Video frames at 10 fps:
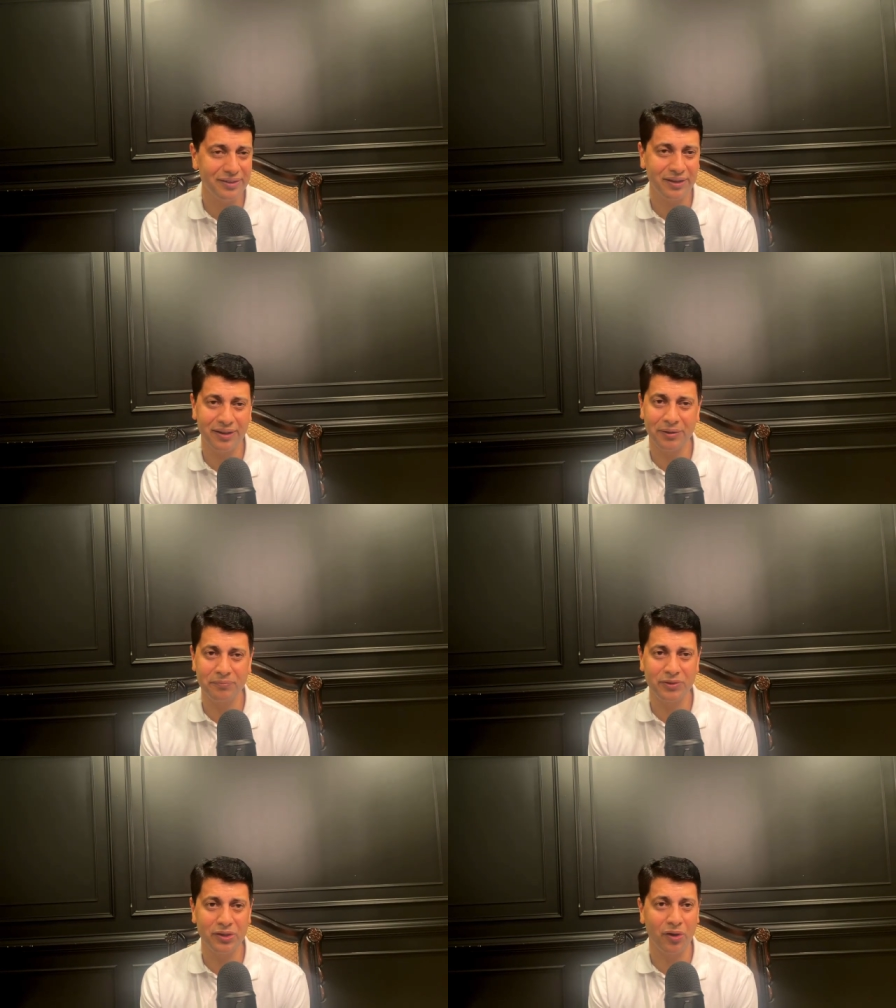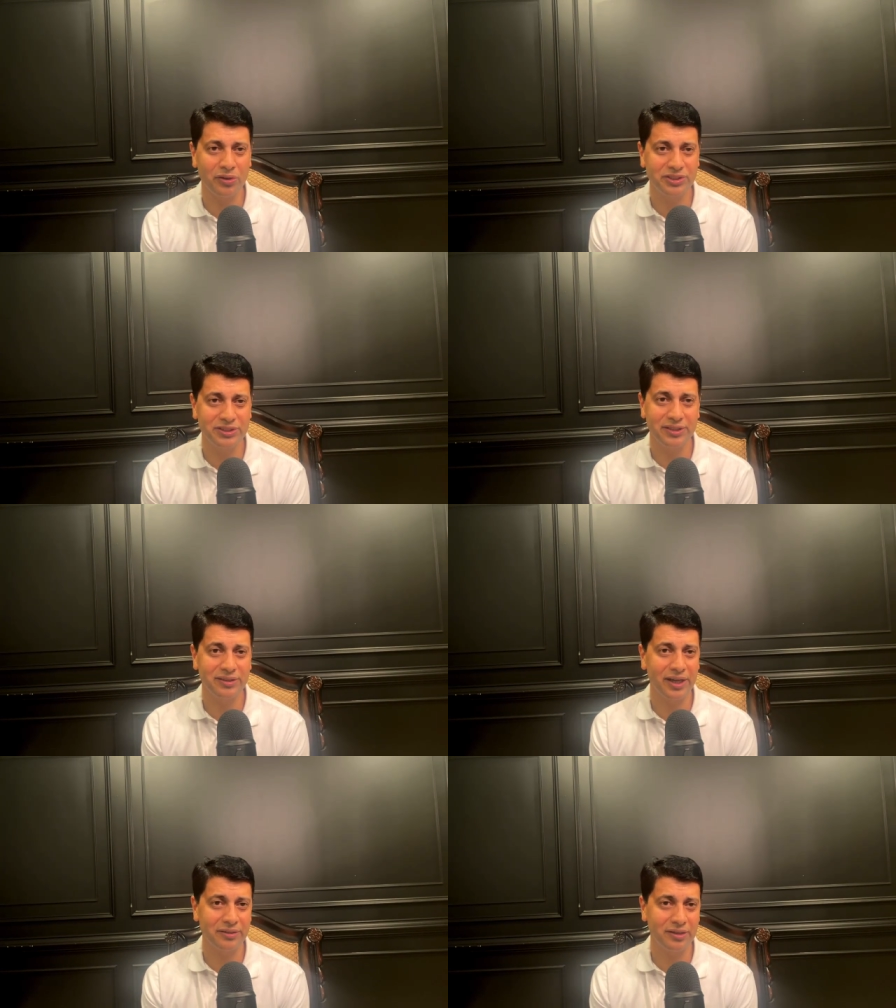um, the oxygen
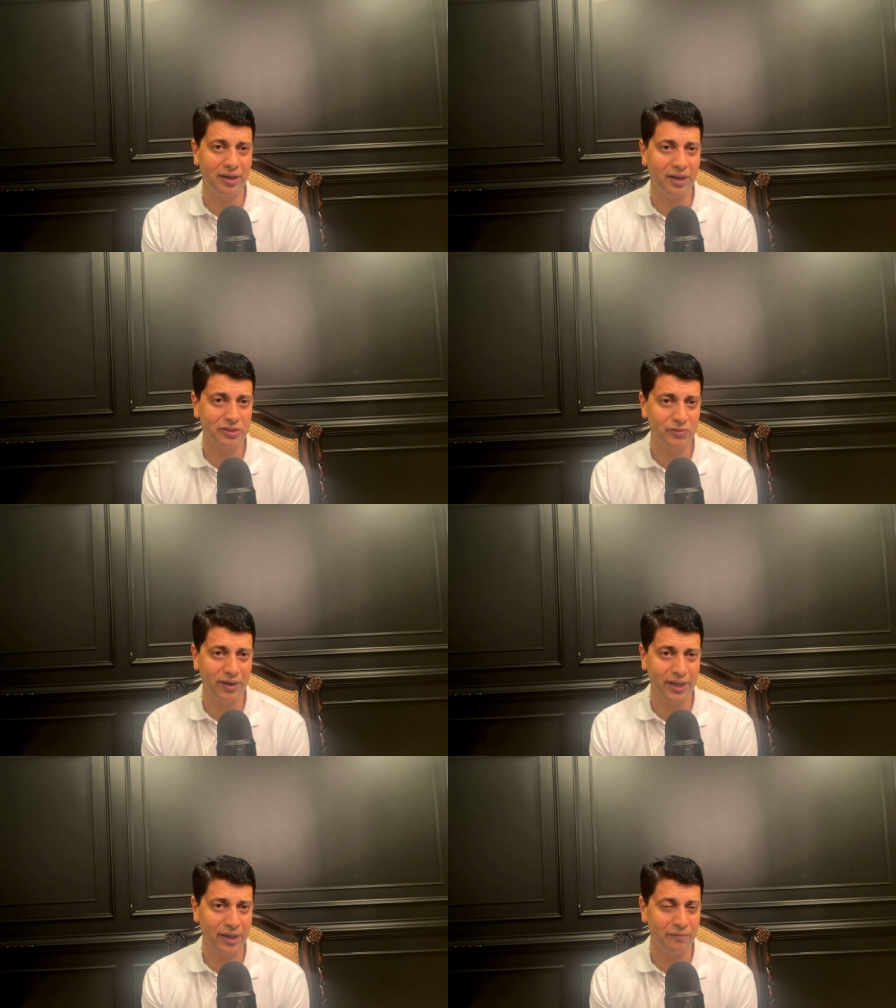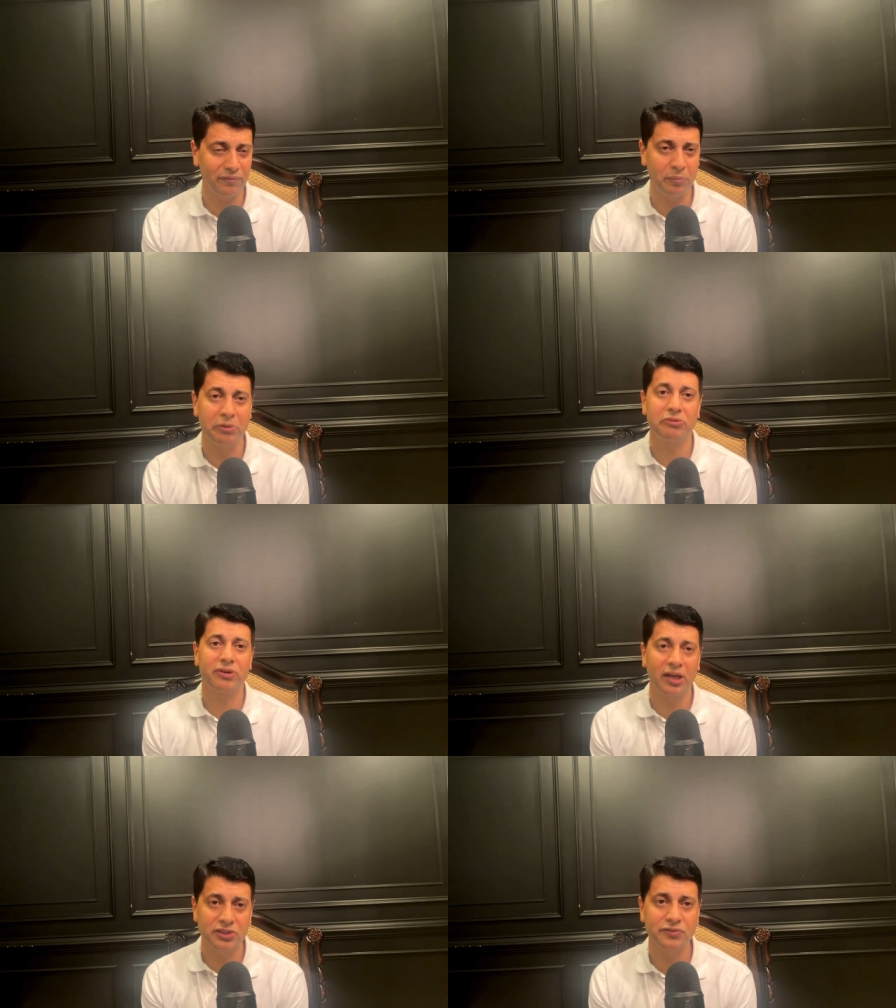that the lungs will have will be
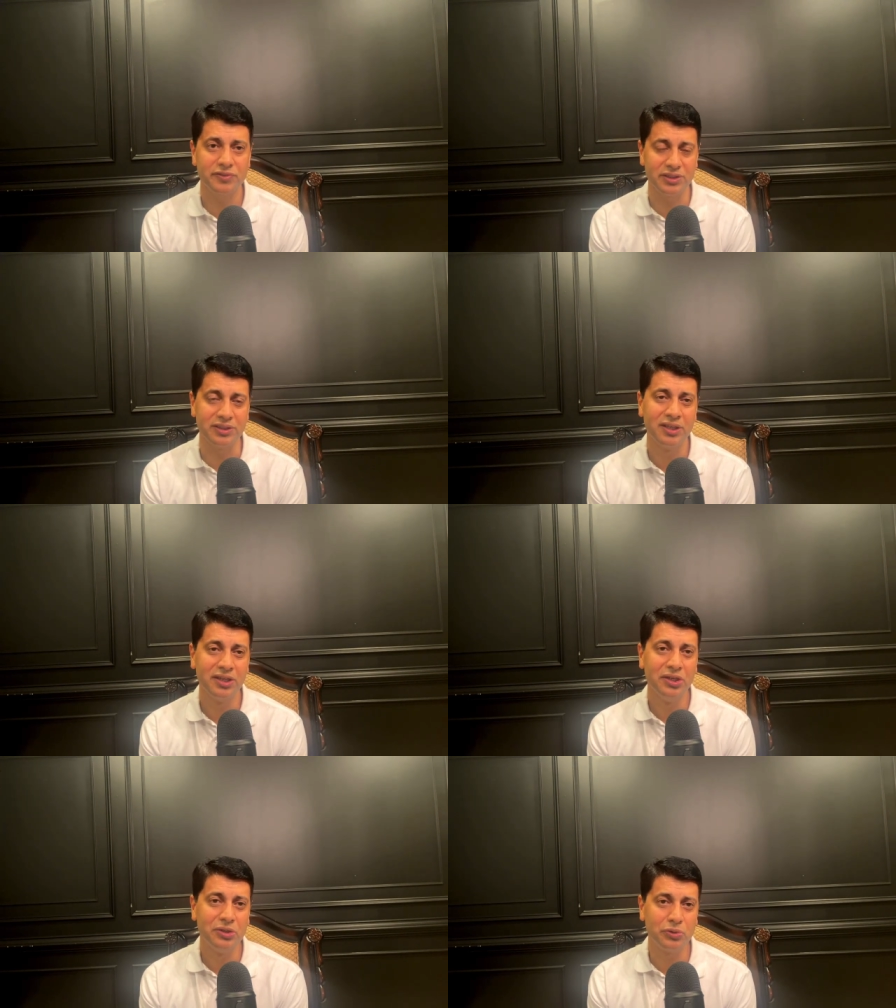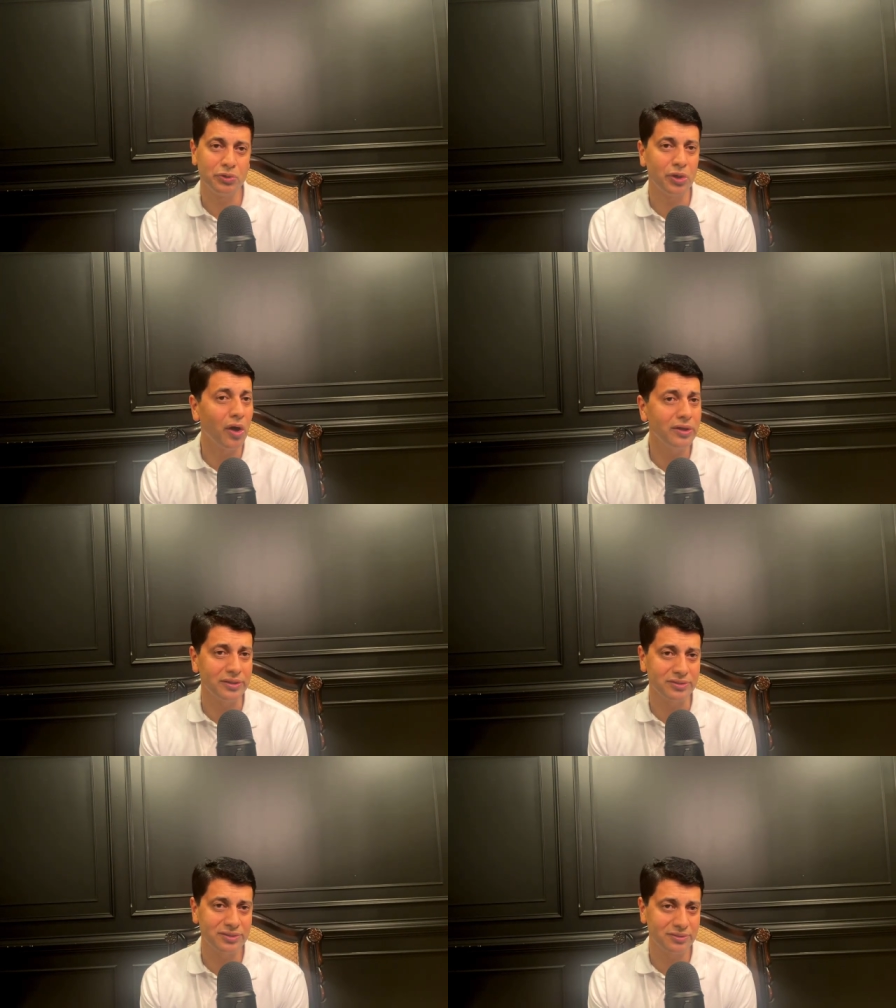transferred to the
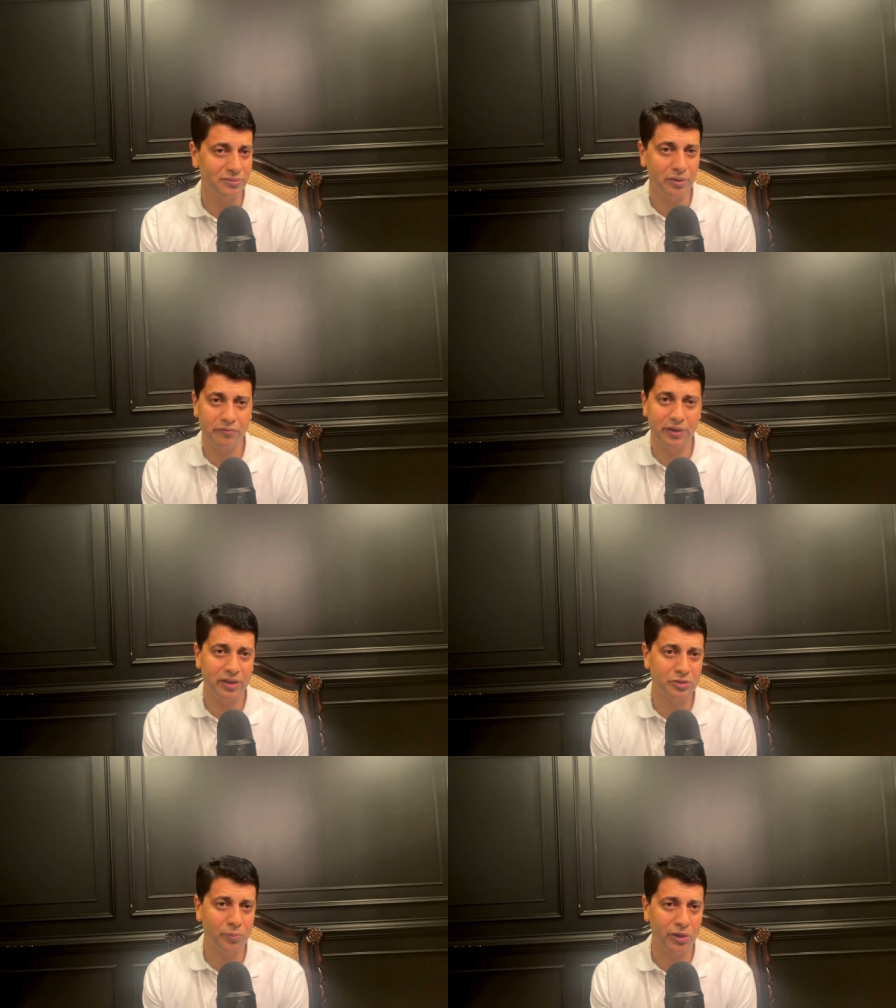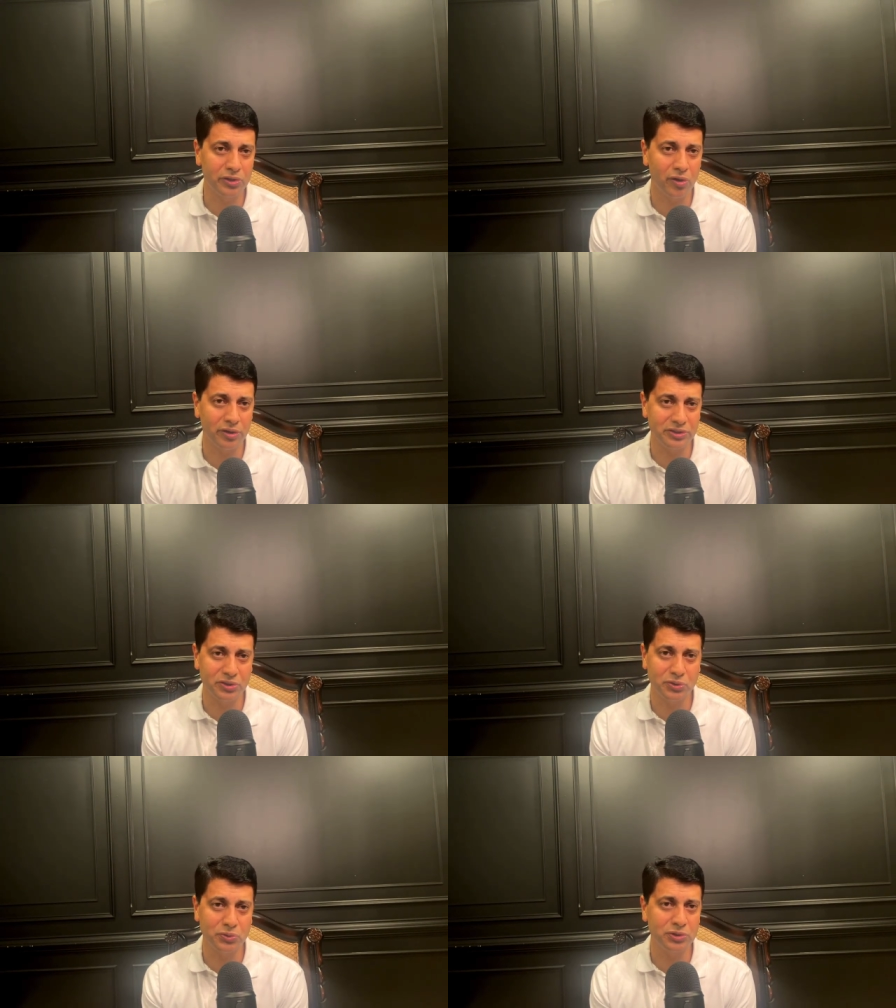organs, to the various body organs
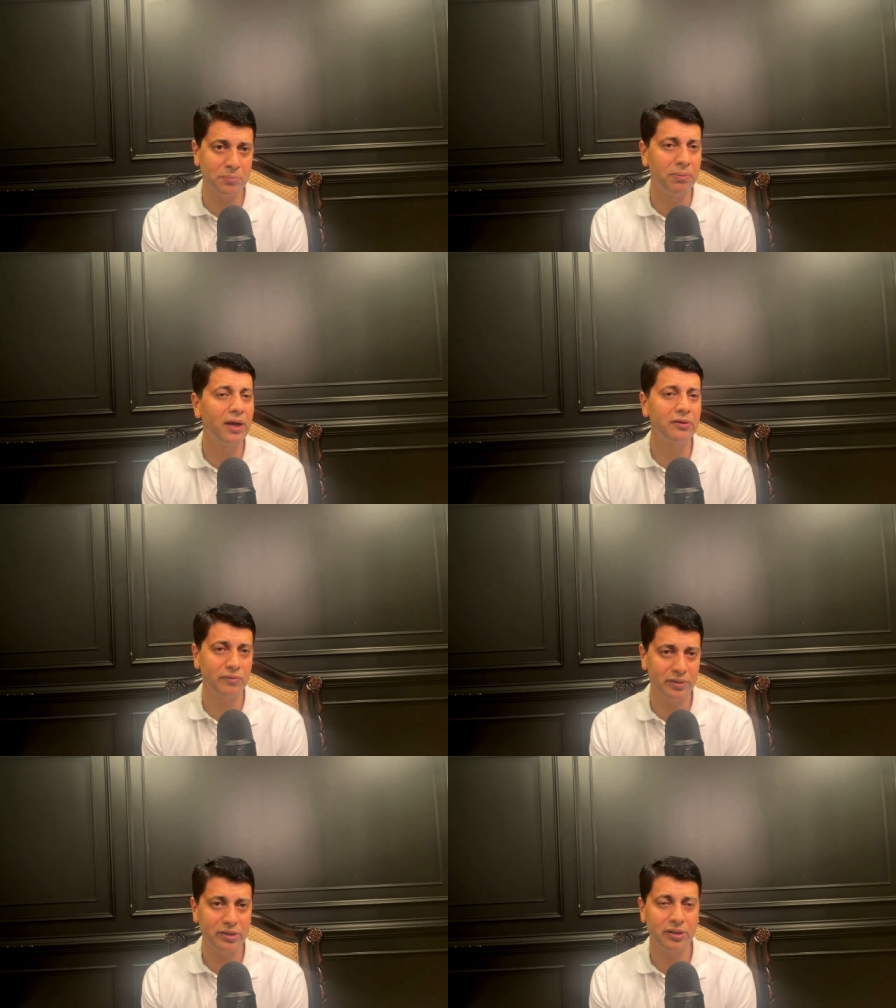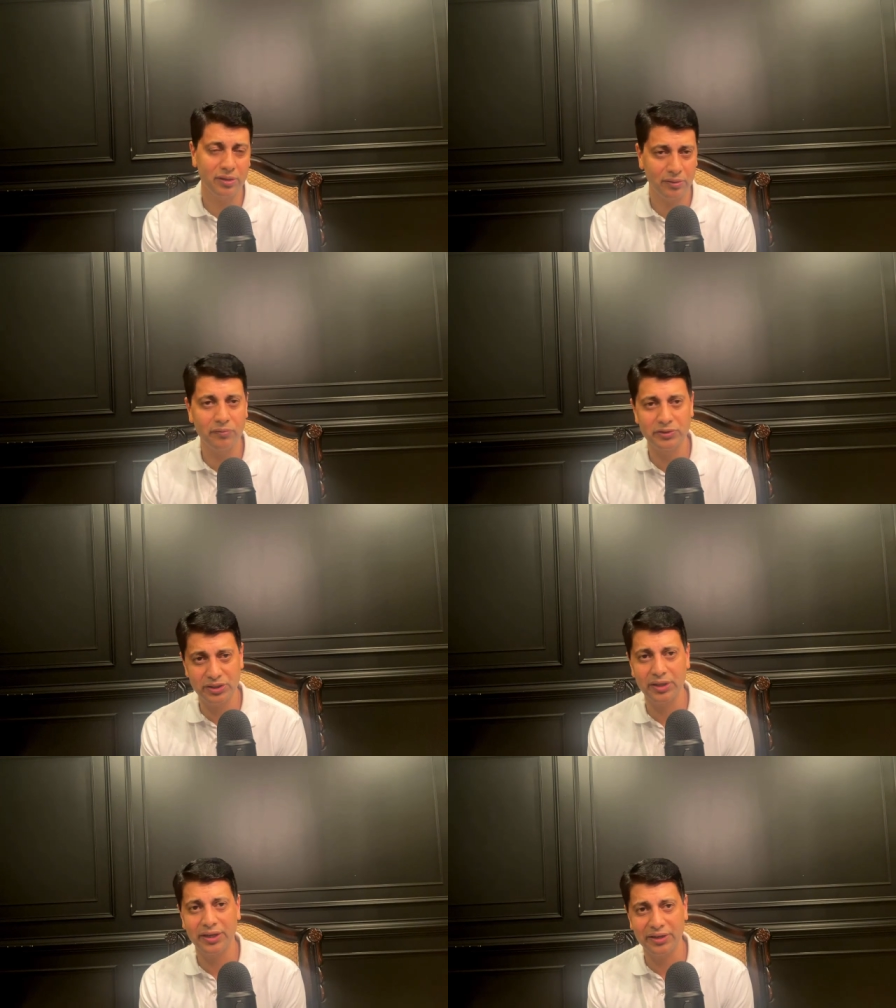through the blood, uh, which
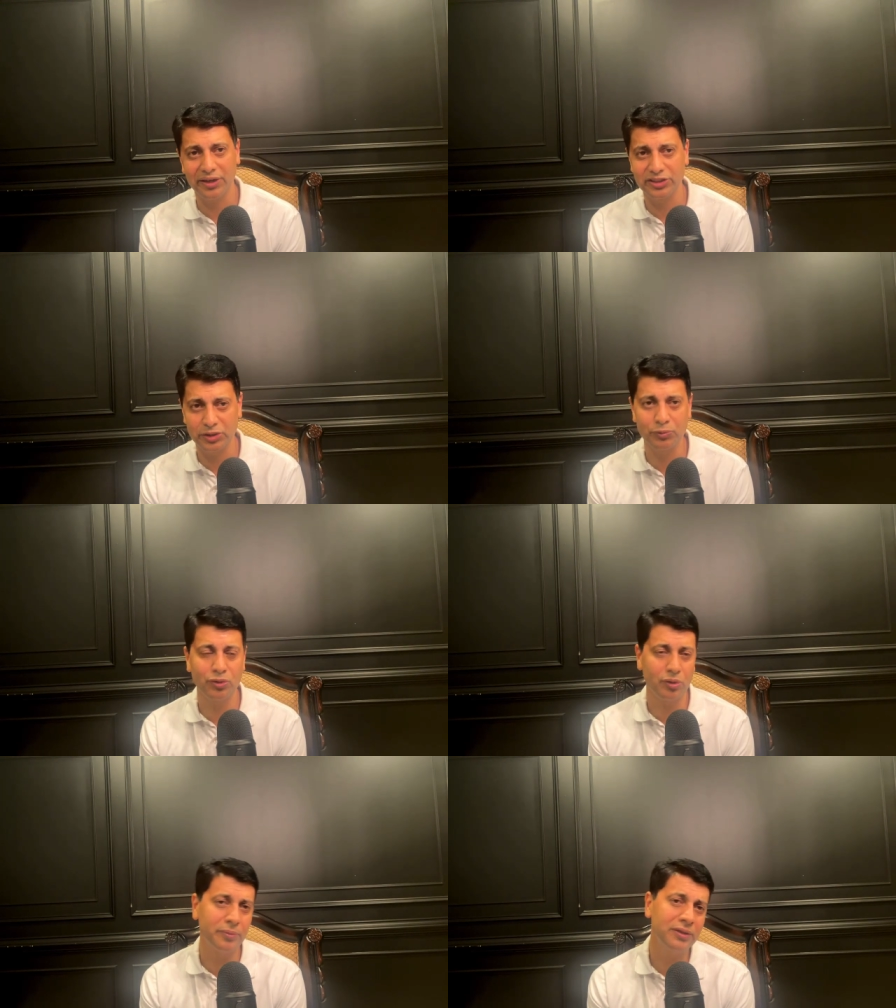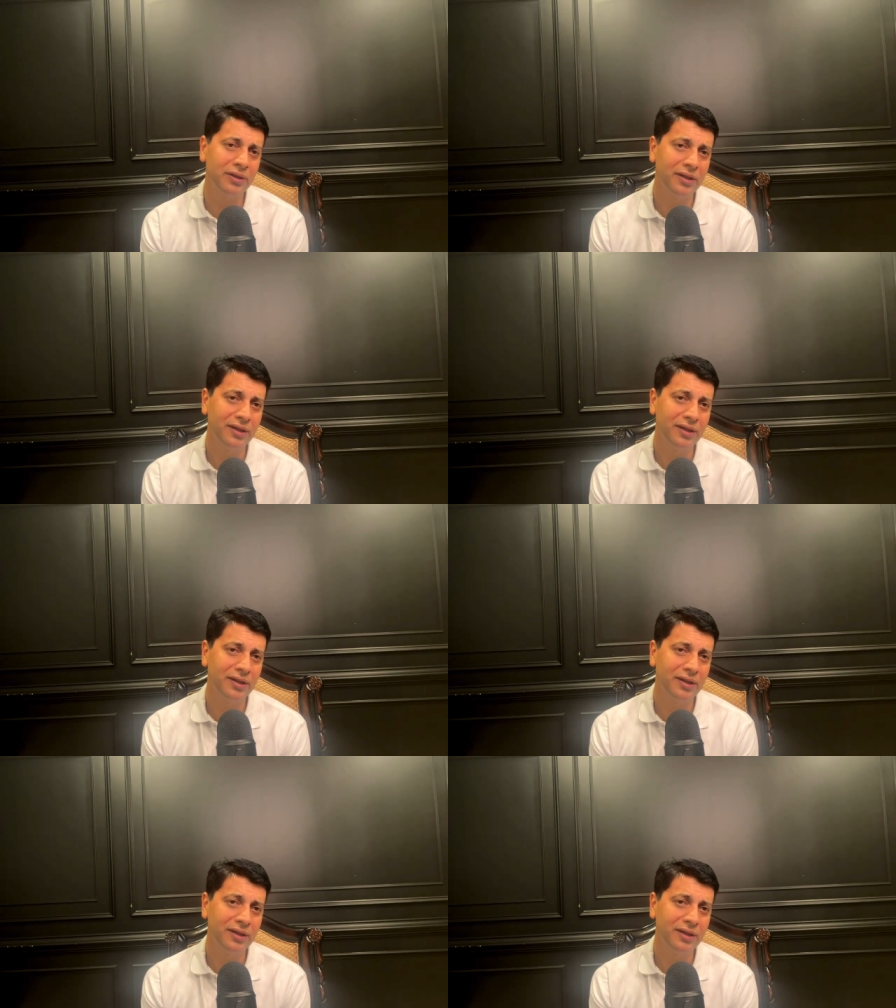is the carrier is hemoglobin.